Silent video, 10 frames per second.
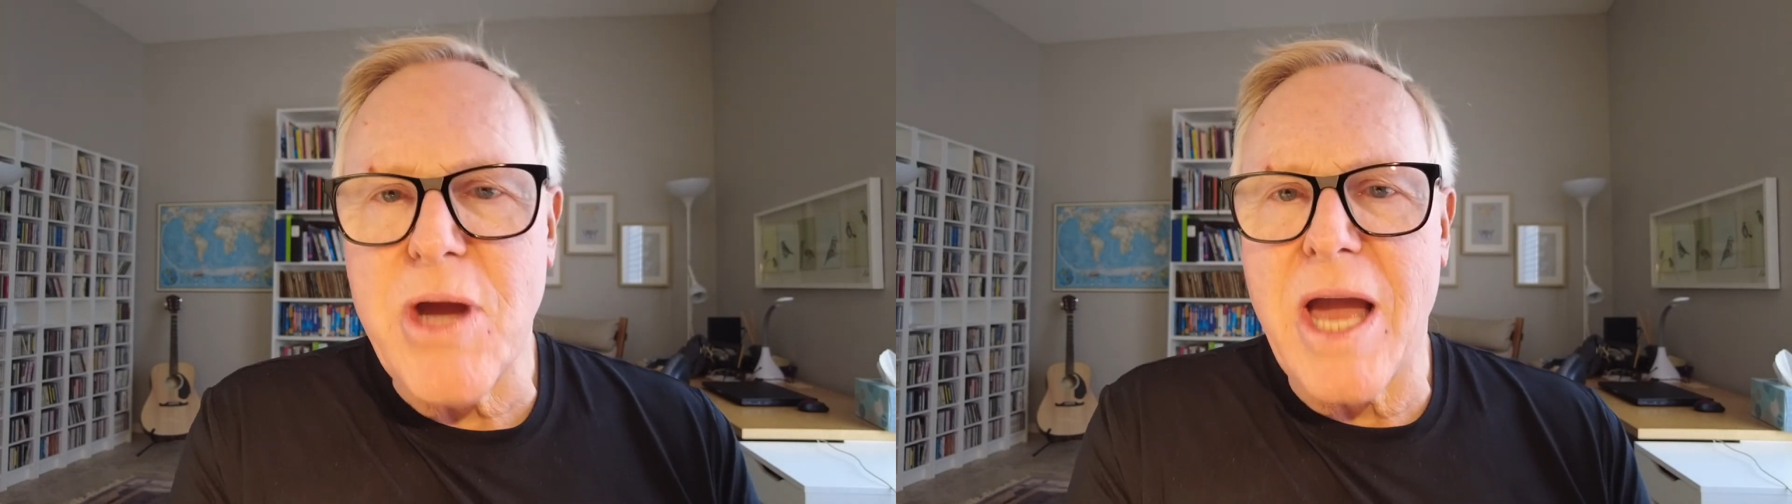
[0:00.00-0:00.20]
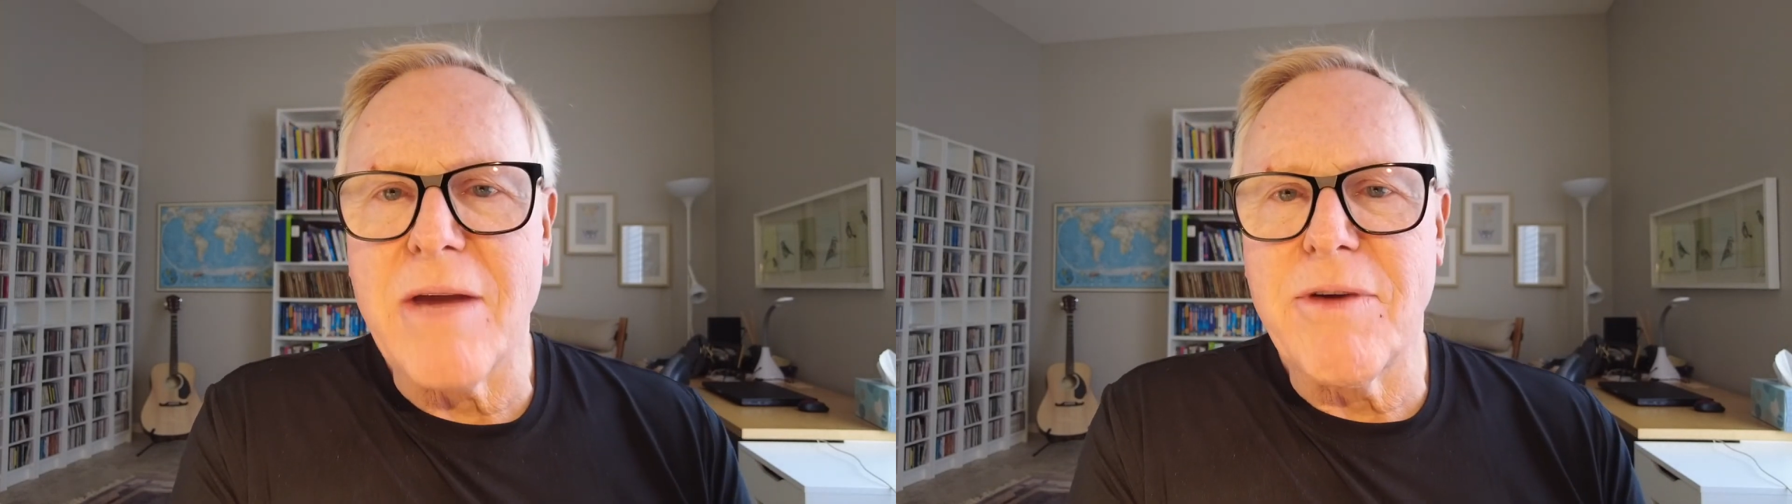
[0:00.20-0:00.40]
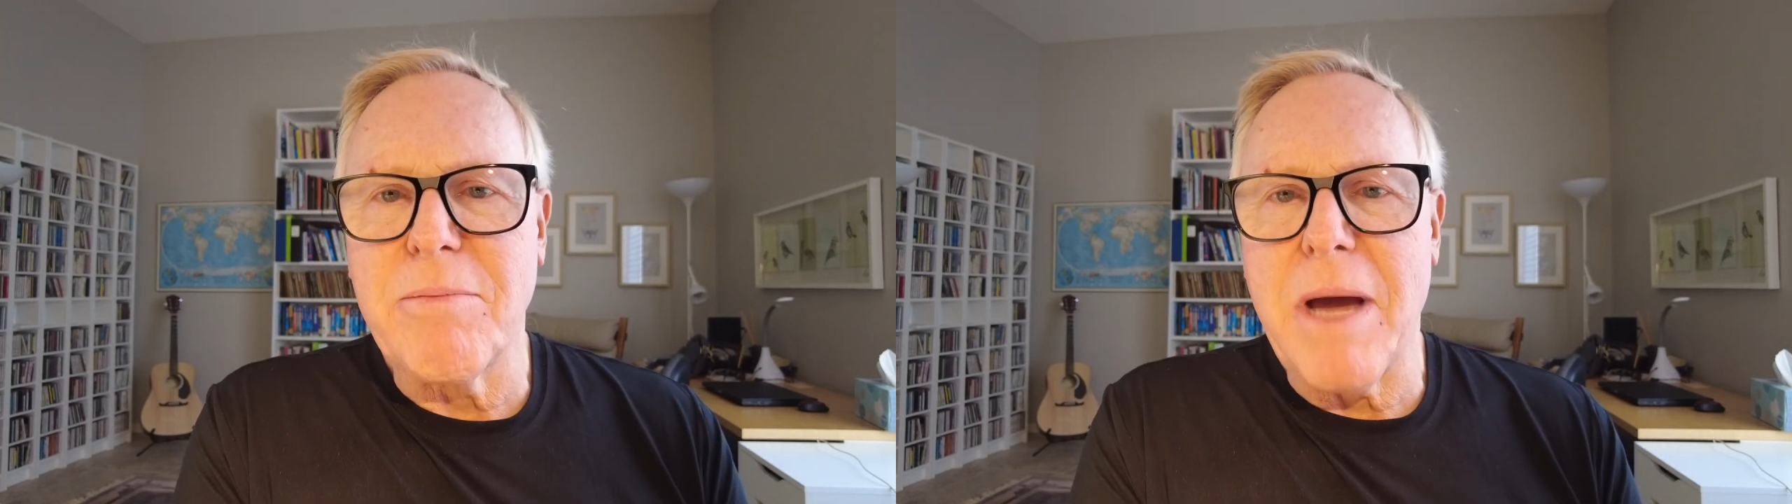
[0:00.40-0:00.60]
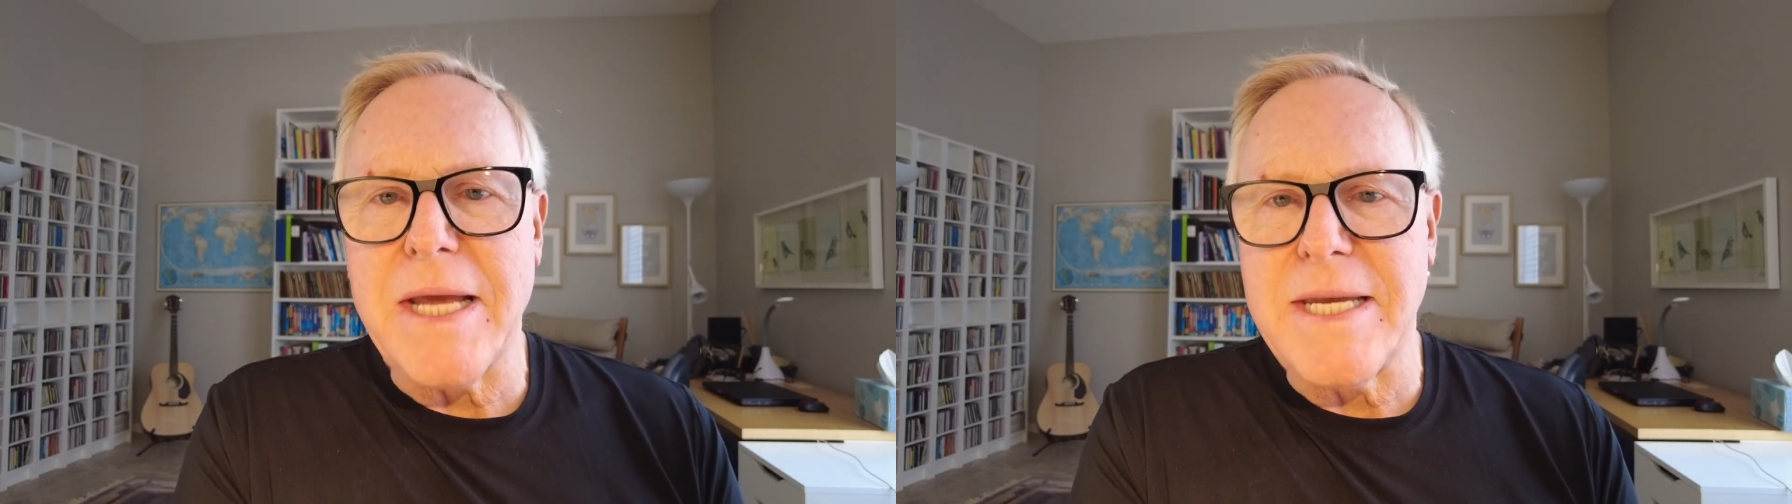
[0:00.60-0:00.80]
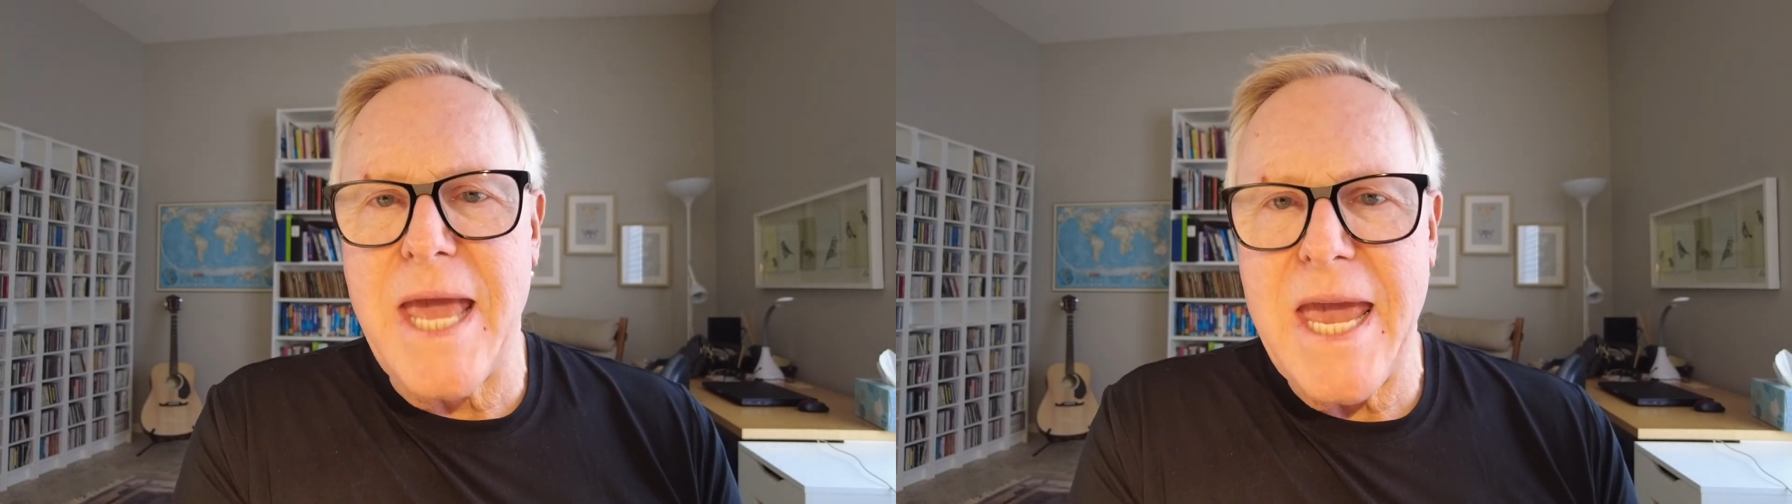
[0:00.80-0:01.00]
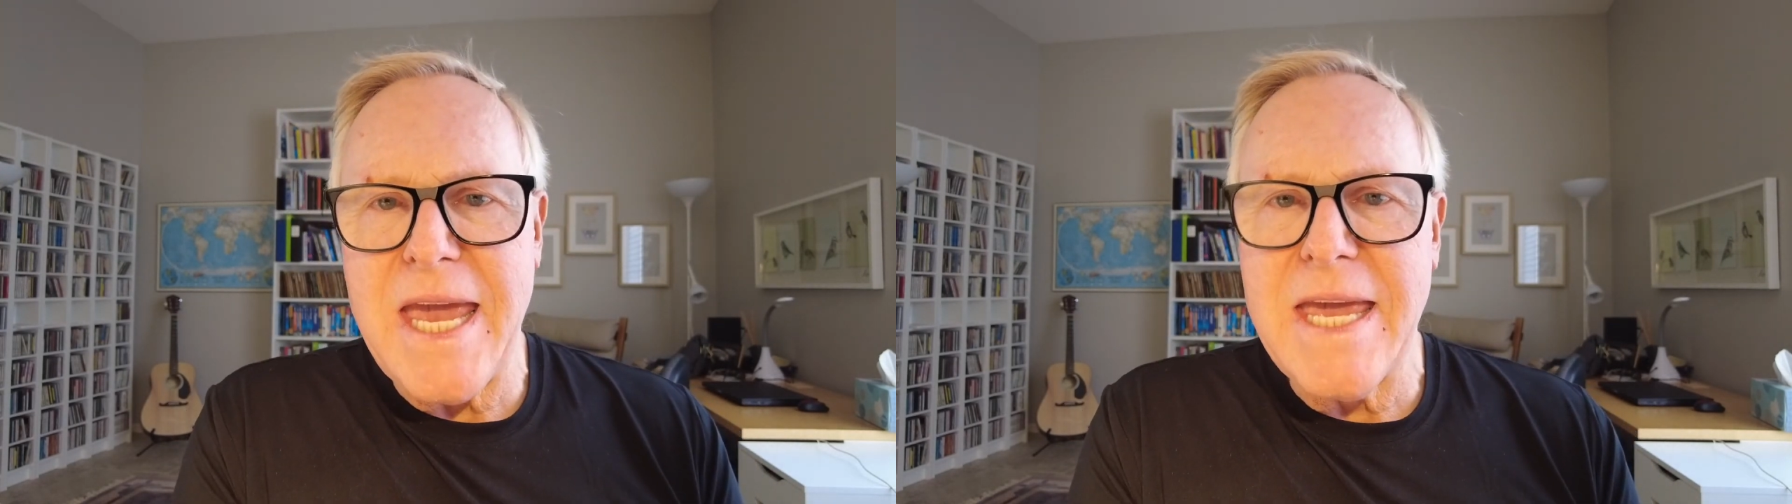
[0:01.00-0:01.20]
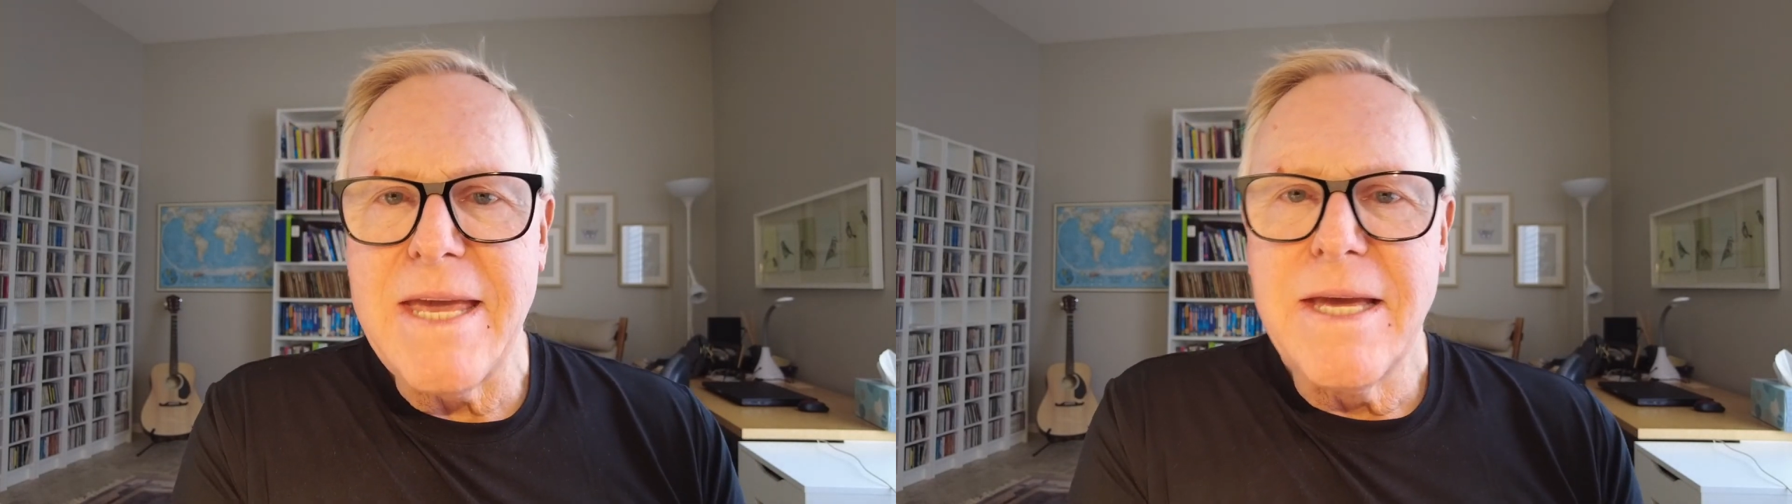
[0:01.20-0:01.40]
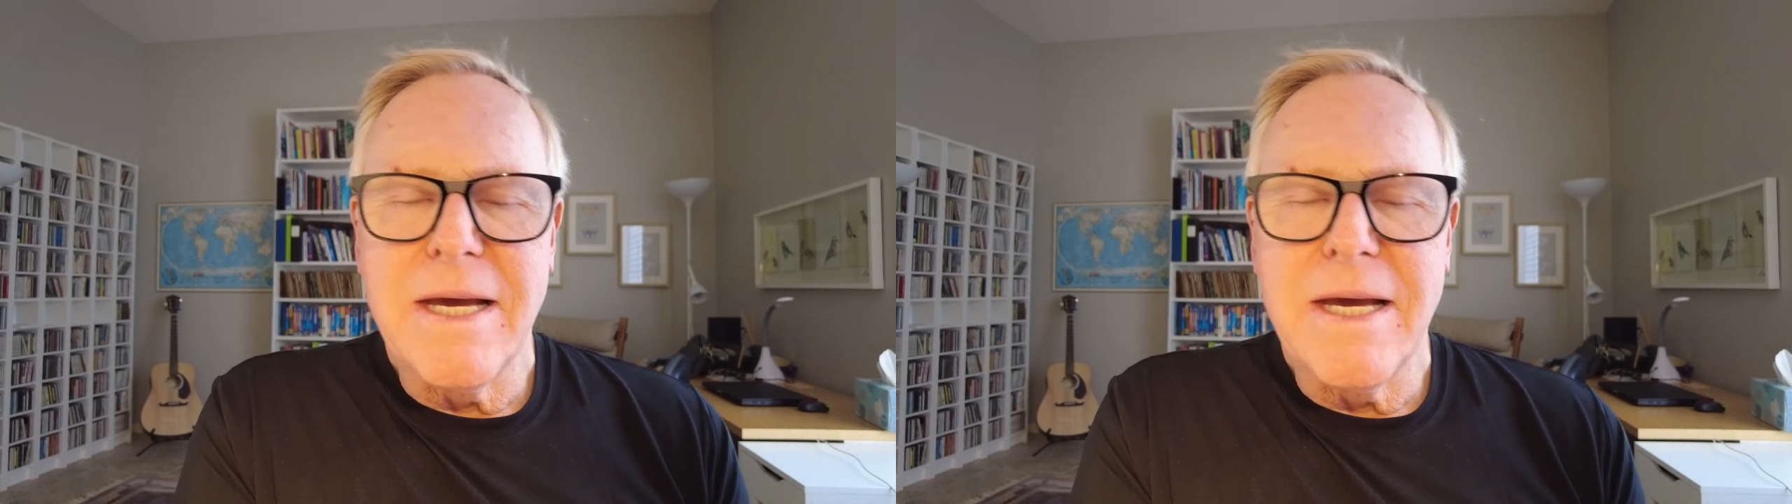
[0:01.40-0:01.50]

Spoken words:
track of it by day